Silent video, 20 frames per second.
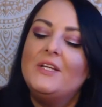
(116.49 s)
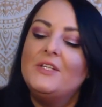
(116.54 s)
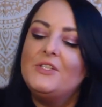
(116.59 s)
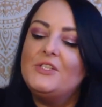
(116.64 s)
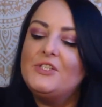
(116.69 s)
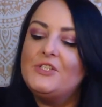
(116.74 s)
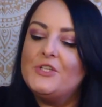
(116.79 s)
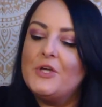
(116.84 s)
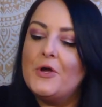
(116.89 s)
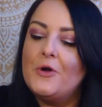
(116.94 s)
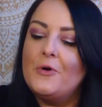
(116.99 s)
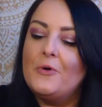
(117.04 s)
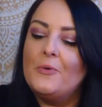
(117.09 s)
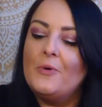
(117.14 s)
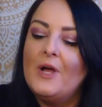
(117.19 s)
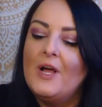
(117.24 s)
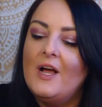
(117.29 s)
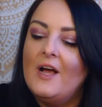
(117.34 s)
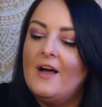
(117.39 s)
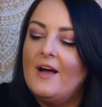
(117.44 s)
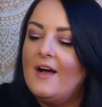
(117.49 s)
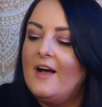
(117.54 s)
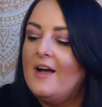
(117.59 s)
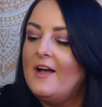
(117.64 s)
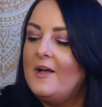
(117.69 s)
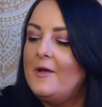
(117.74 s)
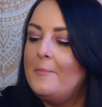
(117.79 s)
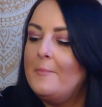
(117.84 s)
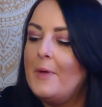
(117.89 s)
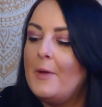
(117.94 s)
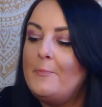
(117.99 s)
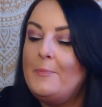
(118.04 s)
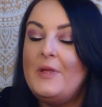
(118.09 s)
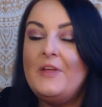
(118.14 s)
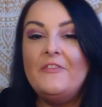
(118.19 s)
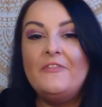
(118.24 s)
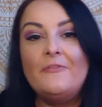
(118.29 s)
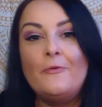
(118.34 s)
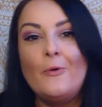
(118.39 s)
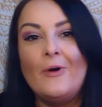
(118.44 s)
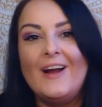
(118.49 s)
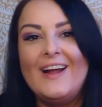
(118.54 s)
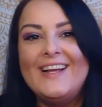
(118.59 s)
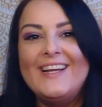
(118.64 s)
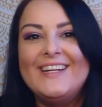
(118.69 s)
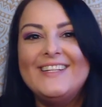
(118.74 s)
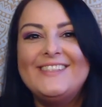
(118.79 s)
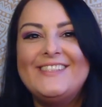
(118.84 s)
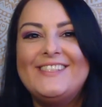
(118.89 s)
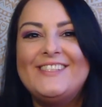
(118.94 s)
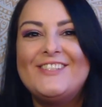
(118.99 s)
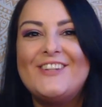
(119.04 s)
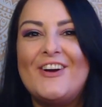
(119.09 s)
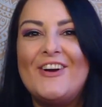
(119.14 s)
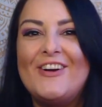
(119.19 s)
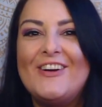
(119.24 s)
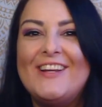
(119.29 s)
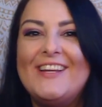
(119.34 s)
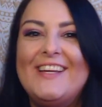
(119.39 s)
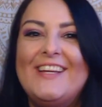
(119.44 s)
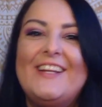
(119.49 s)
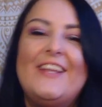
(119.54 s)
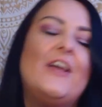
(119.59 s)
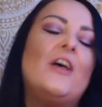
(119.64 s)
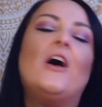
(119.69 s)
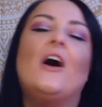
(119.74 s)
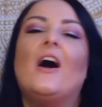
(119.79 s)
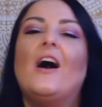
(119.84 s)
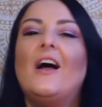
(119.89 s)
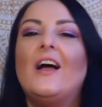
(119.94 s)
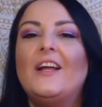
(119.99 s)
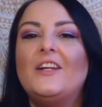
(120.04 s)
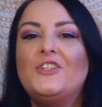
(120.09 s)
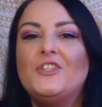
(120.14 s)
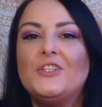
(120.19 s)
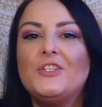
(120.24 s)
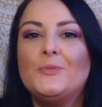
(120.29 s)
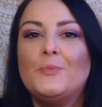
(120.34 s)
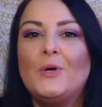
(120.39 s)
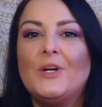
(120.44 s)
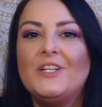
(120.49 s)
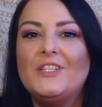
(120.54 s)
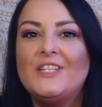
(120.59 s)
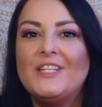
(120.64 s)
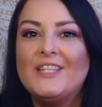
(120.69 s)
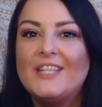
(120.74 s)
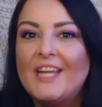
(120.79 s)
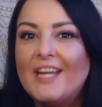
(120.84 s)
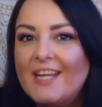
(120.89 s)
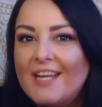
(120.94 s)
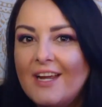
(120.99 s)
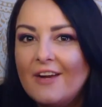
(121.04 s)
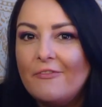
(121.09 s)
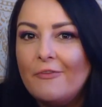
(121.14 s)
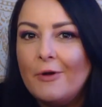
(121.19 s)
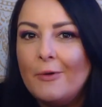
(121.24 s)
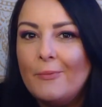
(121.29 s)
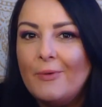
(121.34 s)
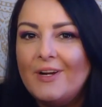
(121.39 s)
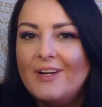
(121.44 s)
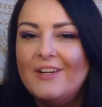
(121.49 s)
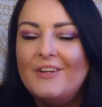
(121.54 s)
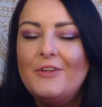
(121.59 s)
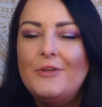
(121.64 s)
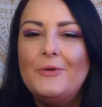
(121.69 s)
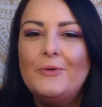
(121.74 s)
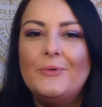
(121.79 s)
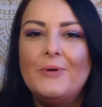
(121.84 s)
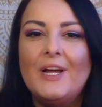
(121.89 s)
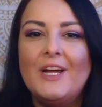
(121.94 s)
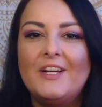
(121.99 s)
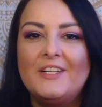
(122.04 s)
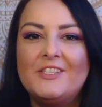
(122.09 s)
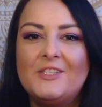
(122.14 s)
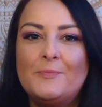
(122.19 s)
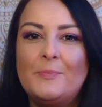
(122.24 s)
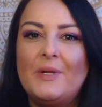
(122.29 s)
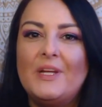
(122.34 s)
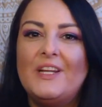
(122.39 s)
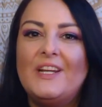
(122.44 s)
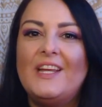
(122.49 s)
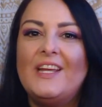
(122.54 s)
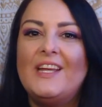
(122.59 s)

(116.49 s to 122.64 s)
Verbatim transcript: So, um, before I get started, I just want to thank everyone who has been